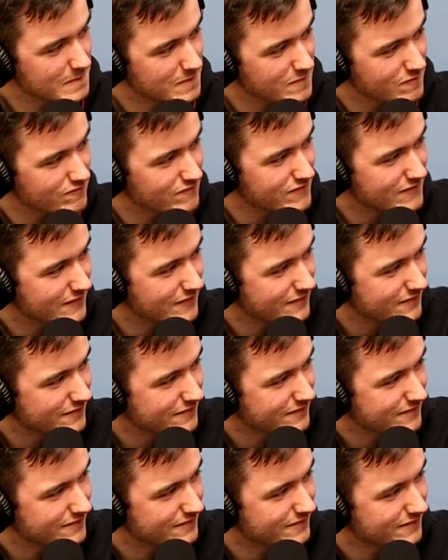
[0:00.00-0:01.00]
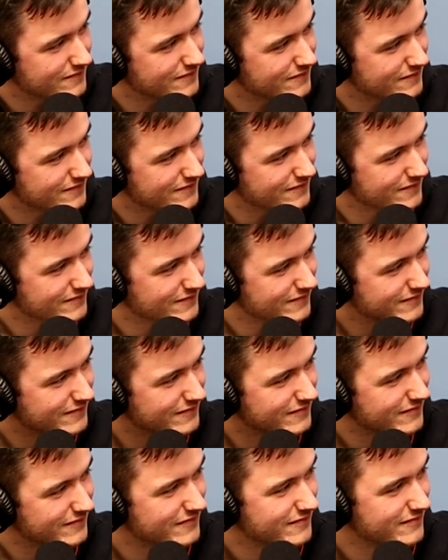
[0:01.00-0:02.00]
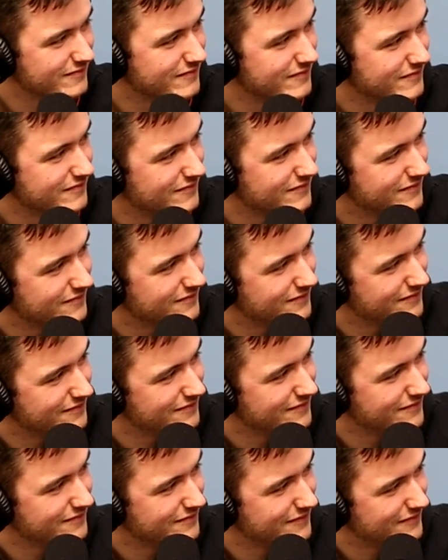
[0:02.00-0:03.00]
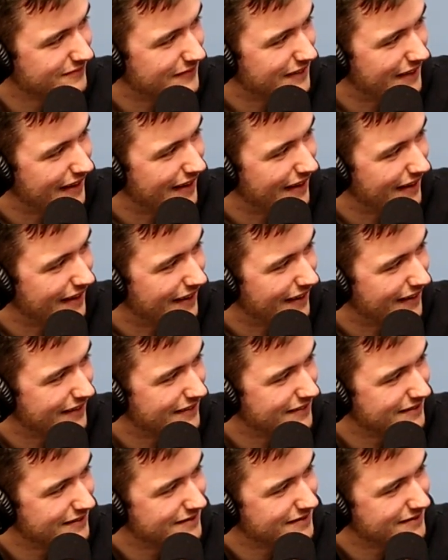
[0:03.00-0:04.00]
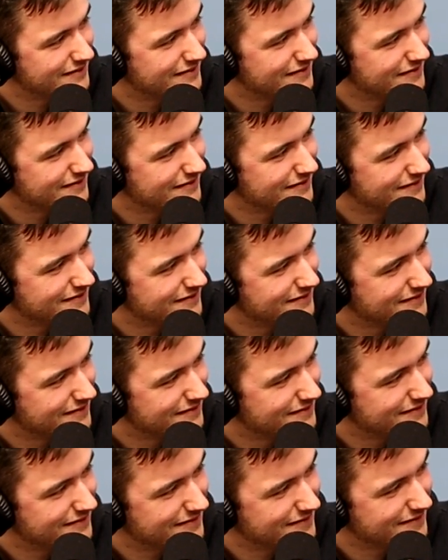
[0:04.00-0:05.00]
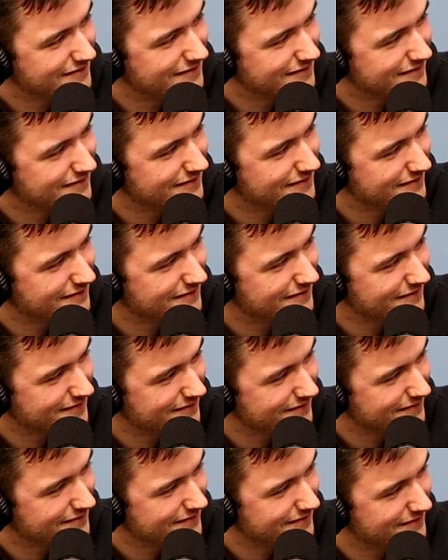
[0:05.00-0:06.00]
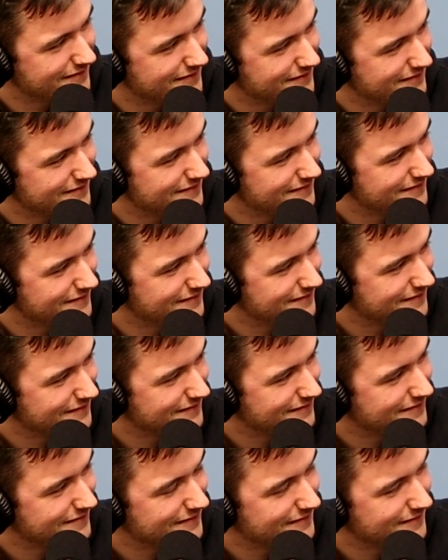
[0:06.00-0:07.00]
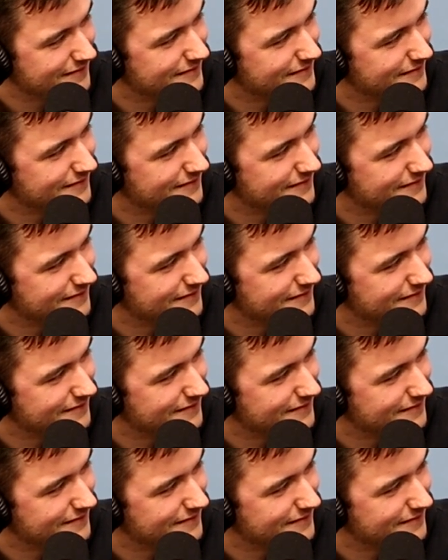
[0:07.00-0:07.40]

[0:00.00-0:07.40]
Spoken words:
No words are spoken by the person on screen.